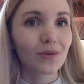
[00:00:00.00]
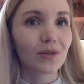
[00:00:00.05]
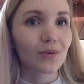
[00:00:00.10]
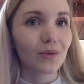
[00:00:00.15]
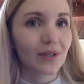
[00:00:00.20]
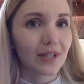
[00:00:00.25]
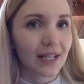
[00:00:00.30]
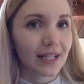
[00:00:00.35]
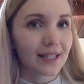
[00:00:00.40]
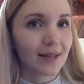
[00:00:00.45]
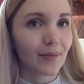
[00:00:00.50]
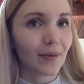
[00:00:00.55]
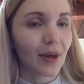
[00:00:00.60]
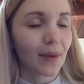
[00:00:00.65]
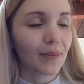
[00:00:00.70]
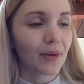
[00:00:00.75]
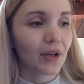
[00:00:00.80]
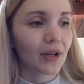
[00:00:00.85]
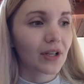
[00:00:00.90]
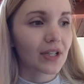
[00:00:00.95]
which will take some
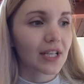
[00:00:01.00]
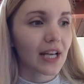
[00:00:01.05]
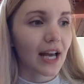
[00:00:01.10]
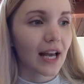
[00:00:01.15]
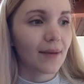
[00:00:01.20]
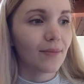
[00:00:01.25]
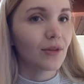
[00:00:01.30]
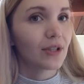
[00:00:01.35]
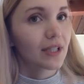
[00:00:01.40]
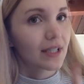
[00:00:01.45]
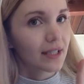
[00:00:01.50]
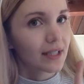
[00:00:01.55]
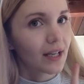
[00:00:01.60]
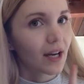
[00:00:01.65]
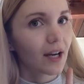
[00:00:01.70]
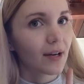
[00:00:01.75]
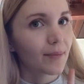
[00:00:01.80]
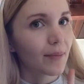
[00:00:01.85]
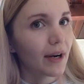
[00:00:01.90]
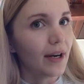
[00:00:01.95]
computer time, which is the
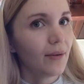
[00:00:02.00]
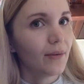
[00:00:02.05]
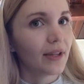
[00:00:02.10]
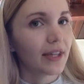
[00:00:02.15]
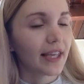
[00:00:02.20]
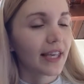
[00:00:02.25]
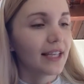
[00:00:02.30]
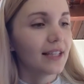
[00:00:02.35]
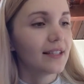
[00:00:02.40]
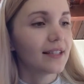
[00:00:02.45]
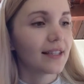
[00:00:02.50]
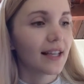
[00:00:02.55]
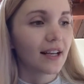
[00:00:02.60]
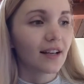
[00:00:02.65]
hard part with kids.